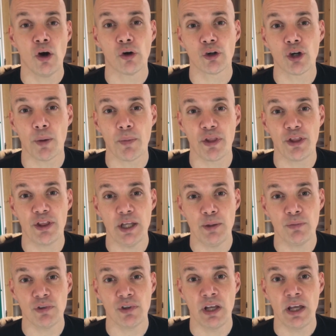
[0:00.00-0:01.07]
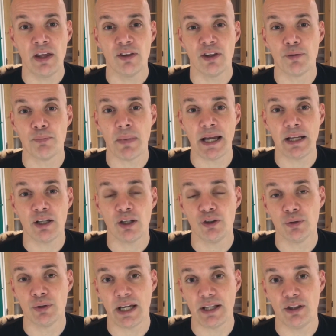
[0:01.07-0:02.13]
or common themes that might
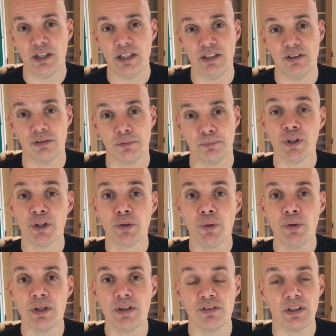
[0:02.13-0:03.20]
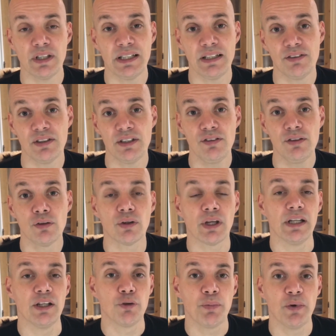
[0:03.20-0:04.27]
unite these. When you do this, it is easy to
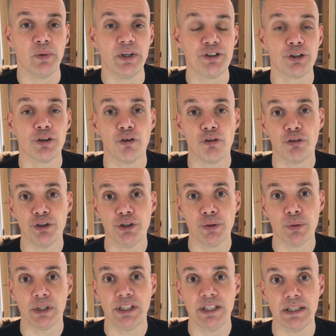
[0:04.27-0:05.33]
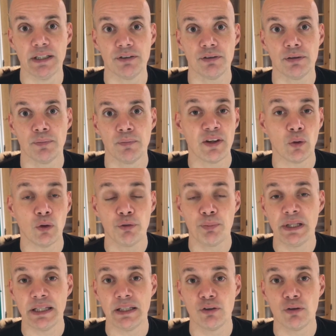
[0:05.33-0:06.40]
get inspiration for new ideas that all
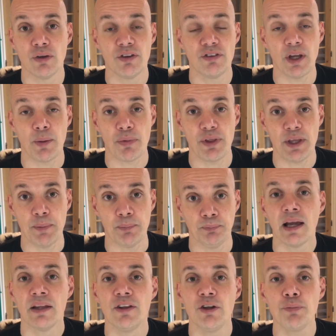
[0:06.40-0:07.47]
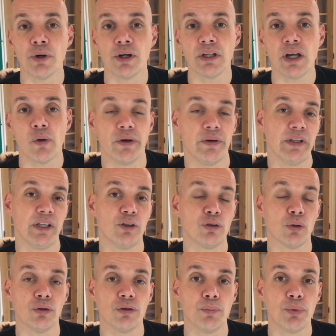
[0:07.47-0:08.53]
speak into the same theme. At this point, however, it is
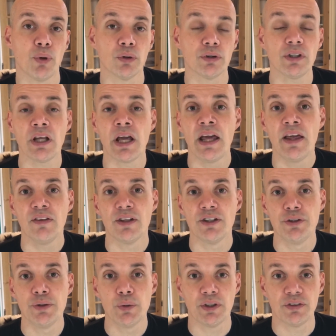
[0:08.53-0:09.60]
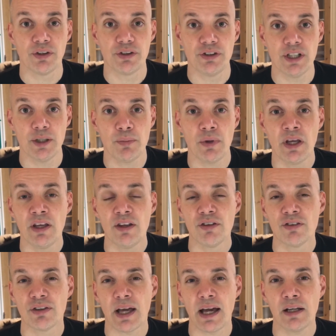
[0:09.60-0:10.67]
also important that you as a GM
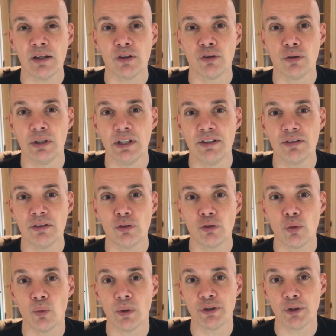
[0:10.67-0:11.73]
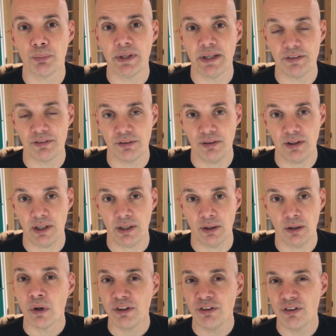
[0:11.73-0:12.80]
start to listen to what your players are saying.
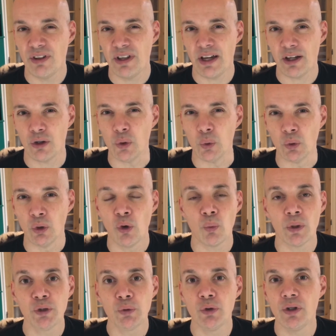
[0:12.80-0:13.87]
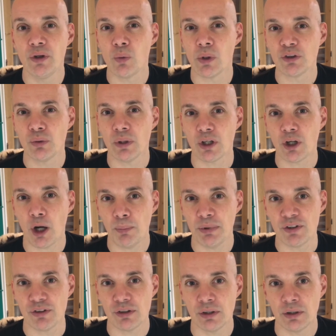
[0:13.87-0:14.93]
What is their goal? What do they want to
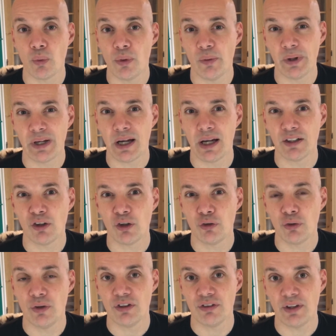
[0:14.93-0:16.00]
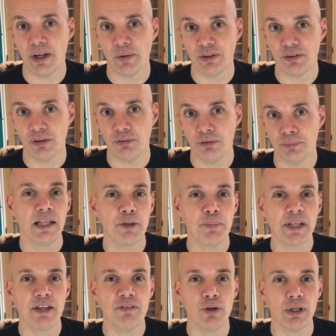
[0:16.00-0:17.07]
accomplish with regard to this narrative? Let me
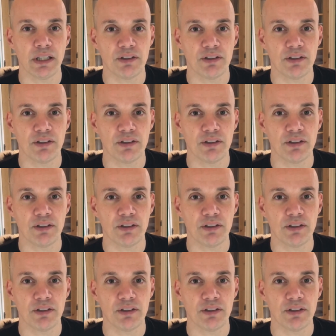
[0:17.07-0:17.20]
give you an